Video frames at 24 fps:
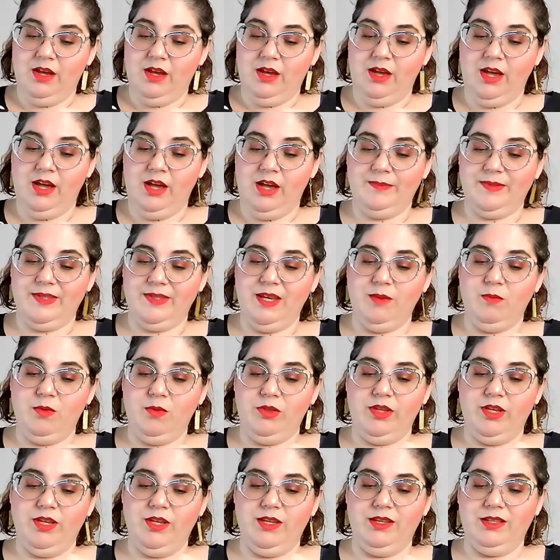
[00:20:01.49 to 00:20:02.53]
Um, same with
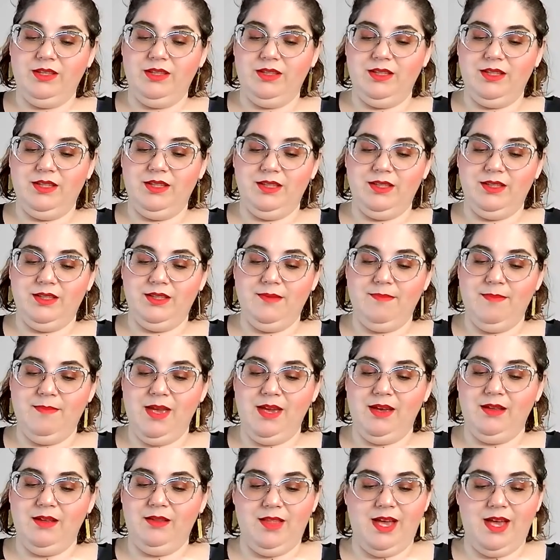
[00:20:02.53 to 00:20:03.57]
this. This is the
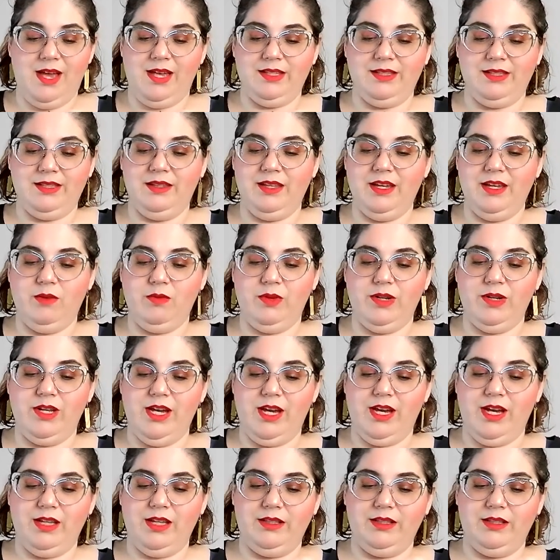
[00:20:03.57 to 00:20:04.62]
Megalast Liquid
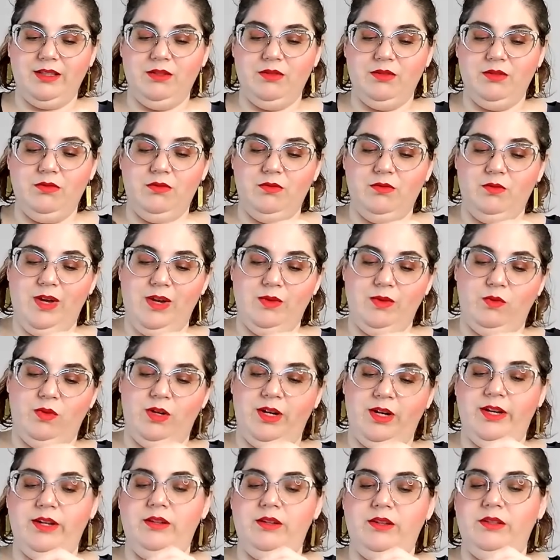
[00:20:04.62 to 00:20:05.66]
Catsuit Wet and
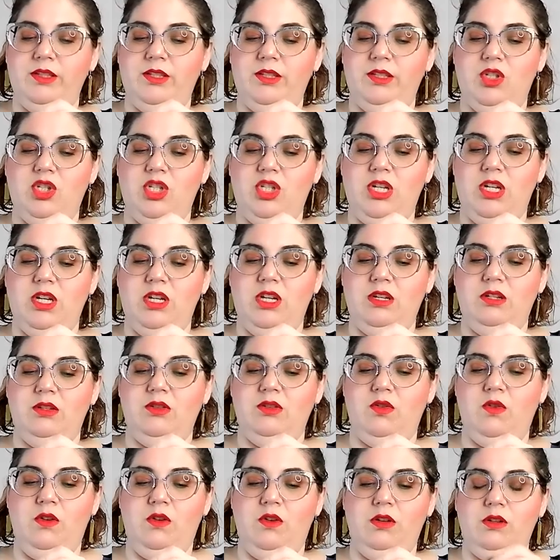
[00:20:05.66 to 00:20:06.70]
Wild in shade
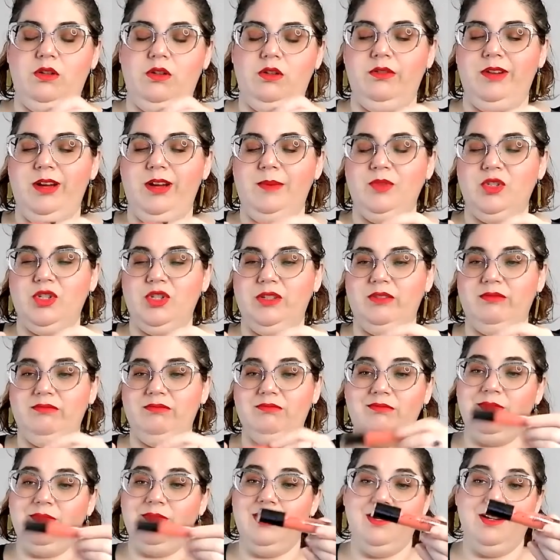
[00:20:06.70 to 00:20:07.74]
Coral
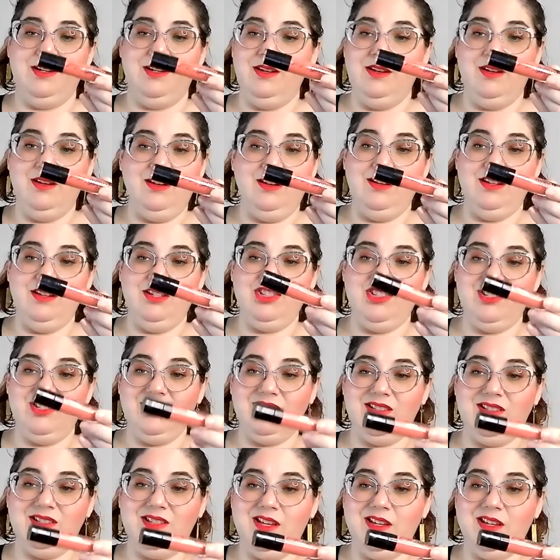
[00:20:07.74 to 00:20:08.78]
Corruption. It just
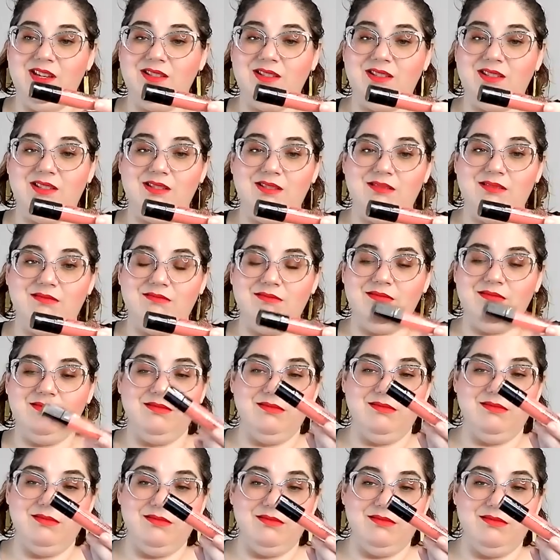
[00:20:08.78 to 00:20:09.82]
stinks.
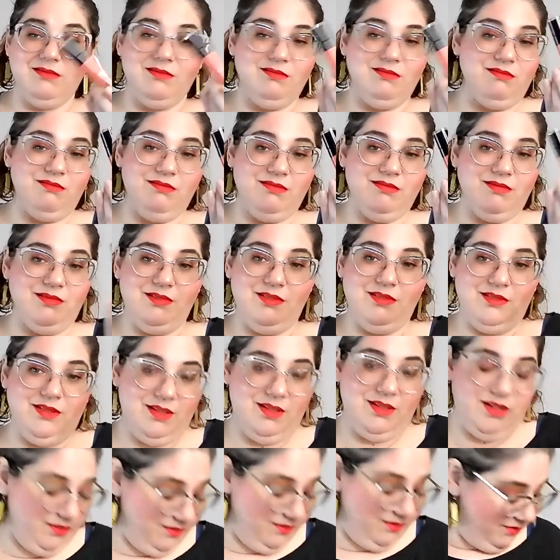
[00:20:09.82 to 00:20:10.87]

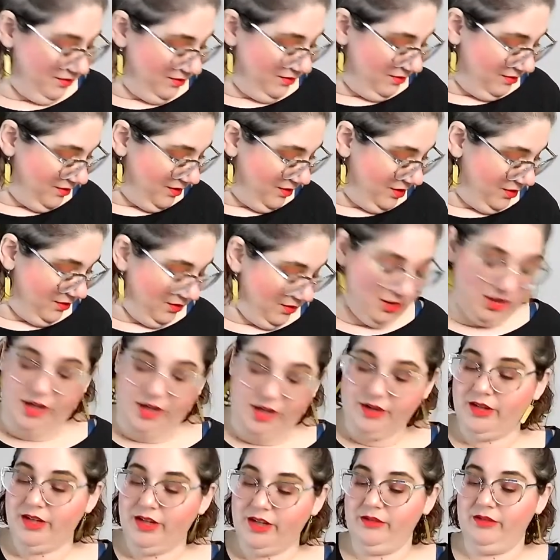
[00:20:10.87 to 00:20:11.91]
Uh, it's
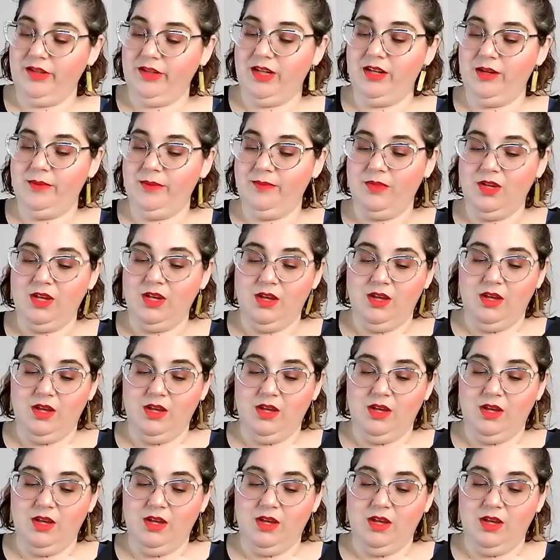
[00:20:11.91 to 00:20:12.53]
clutter. I don't need it.